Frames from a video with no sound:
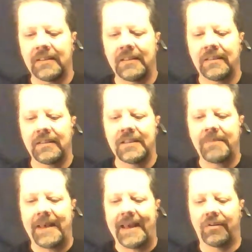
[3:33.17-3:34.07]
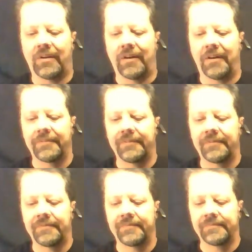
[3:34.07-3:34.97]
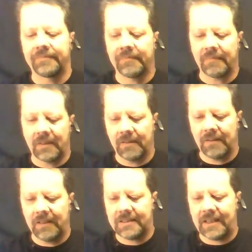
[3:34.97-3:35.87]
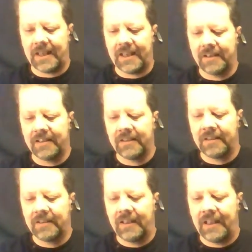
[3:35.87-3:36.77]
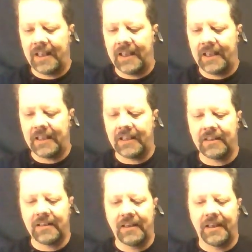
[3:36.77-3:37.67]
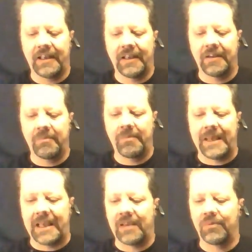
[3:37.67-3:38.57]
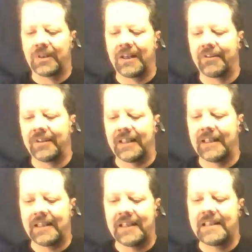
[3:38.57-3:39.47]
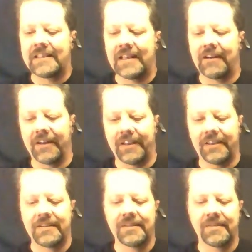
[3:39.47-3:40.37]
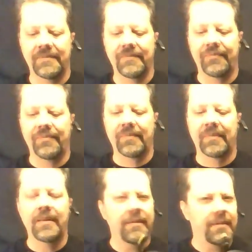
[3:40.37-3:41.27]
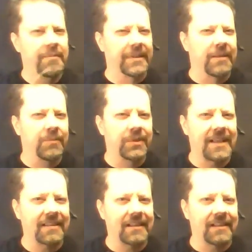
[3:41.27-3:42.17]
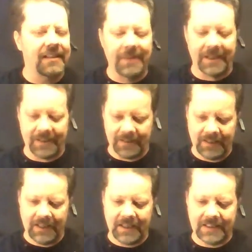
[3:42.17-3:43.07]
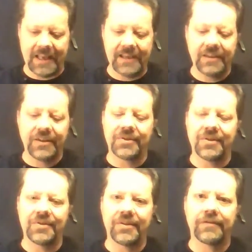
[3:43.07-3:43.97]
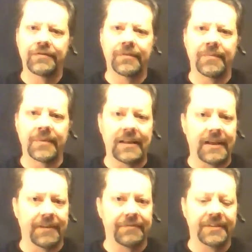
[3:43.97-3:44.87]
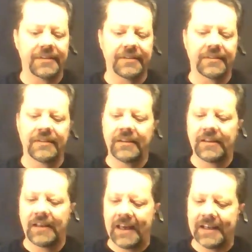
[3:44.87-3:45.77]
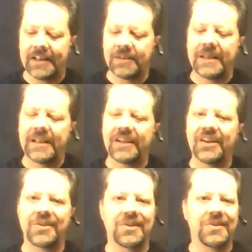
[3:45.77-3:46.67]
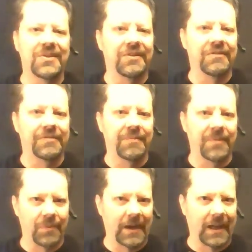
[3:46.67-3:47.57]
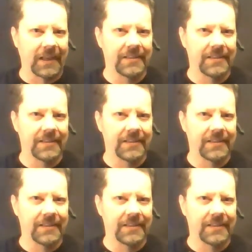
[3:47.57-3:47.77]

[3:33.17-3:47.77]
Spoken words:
Let's back off. Let's say a and b. We'll calculate these areas, but then we'll take the limit as a goes to 0 from the left and as b goes to 0 from the right.